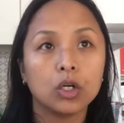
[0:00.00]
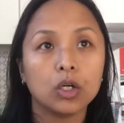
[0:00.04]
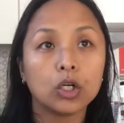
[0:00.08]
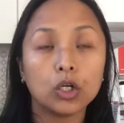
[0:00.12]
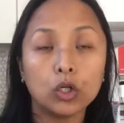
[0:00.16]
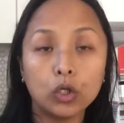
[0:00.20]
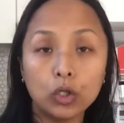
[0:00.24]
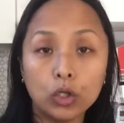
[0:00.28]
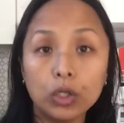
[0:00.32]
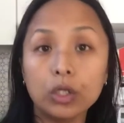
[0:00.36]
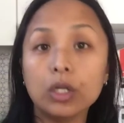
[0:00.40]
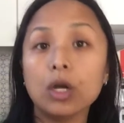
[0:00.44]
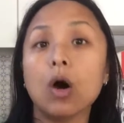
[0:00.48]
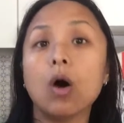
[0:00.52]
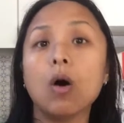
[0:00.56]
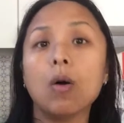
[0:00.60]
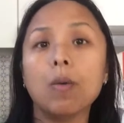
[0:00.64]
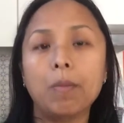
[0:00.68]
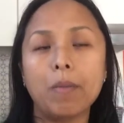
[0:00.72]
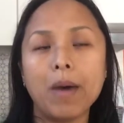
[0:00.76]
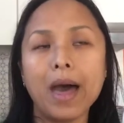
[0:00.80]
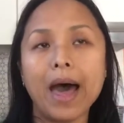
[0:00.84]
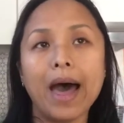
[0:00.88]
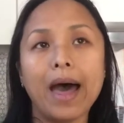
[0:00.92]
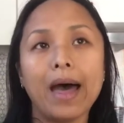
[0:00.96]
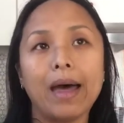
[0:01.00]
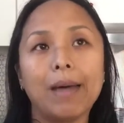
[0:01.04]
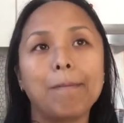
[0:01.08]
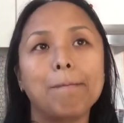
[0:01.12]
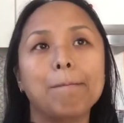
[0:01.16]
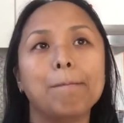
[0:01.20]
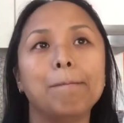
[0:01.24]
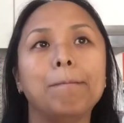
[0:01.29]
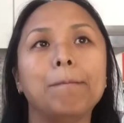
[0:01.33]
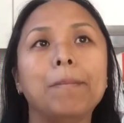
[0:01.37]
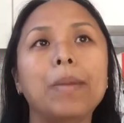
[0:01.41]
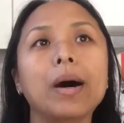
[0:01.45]
good or bad,
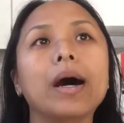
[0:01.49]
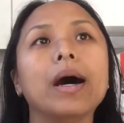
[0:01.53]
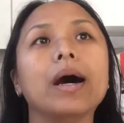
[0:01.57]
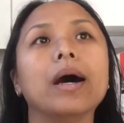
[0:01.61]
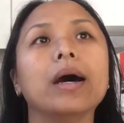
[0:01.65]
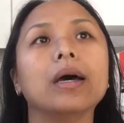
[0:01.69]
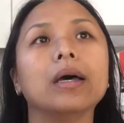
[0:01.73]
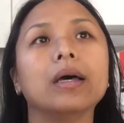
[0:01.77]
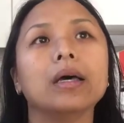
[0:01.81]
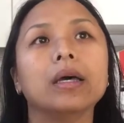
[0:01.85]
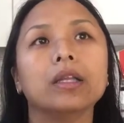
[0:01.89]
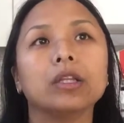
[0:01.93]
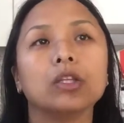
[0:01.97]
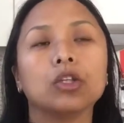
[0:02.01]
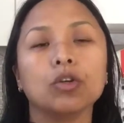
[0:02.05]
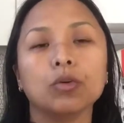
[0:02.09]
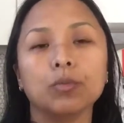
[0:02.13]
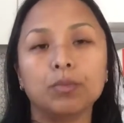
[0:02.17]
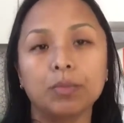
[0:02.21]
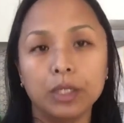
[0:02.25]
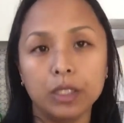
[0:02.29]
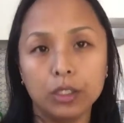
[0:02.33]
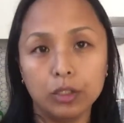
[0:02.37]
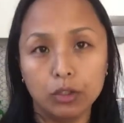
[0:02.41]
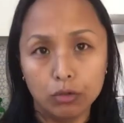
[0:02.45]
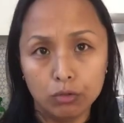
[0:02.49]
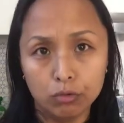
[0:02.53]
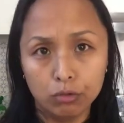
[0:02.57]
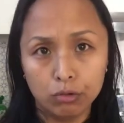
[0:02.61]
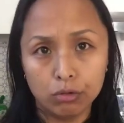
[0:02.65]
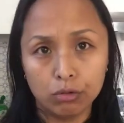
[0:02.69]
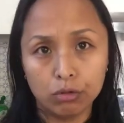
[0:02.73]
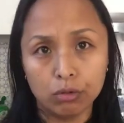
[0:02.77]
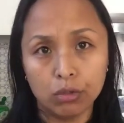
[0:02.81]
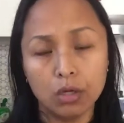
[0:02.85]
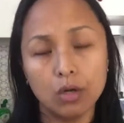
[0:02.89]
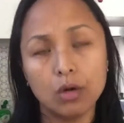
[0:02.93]
but to be
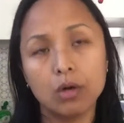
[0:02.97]
neutral.